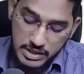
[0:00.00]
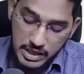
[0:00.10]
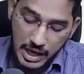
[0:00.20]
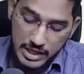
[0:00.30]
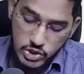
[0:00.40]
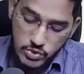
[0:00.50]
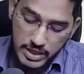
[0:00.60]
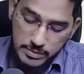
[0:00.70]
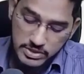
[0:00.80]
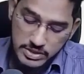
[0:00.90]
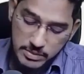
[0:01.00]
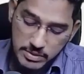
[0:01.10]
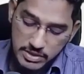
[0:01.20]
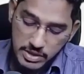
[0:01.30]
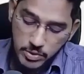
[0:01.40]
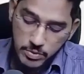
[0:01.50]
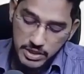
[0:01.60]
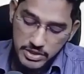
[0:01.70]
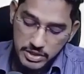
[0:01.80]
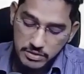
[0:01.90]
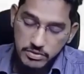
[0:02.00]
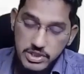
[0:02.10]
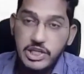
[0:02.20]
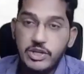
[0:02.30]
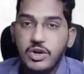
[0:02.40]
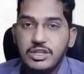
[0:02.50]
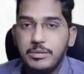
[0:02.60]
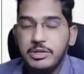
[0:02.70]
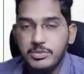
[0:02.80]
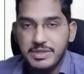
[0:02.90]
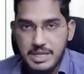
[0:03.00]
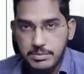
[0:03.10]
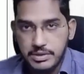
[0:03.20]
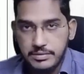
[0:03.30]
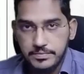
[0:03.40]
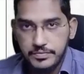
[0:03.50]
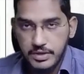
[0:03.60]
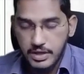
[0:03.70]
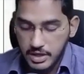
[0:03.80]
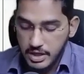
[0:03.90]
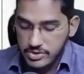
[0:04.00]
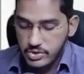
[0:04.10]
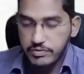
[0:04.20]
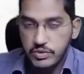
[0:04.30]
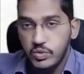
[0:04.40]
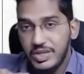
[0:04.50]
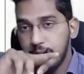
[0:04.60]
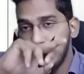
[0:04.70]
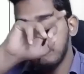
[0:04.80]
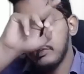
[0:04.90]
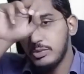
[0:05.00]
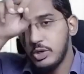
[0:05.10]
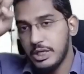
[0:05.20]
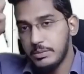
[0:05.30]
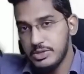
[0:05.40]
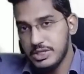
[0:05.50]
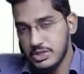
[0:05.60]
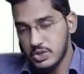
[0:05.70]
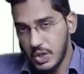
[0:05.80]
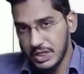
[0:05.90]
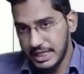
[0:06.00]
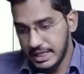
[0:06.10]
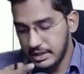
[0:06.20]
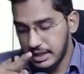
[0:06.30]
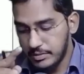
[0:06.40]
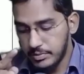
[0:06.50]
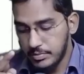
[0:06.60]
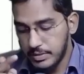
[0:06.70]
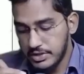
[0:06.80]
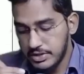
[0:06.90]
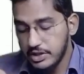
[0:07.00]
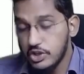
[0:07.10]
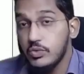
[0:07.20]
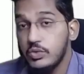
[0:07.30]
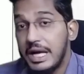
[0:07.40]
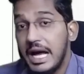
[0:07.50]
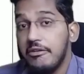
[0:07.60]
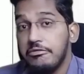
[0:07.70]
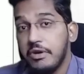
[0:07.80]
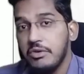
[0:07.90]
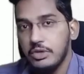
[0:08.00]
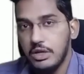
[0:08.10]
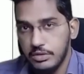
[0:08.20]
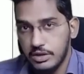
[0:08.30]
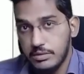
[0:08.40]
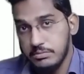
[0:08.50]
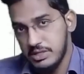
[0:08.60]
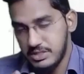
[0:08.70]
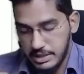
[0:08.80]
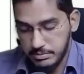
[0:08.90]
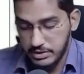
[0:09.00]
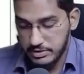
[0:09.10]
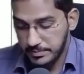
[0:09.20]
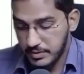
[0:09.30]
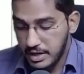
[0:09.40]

There are actually misstatements in the population which did not come into my sample. So if you would have performed audit procedures on the entire population, you would have found out misstatements.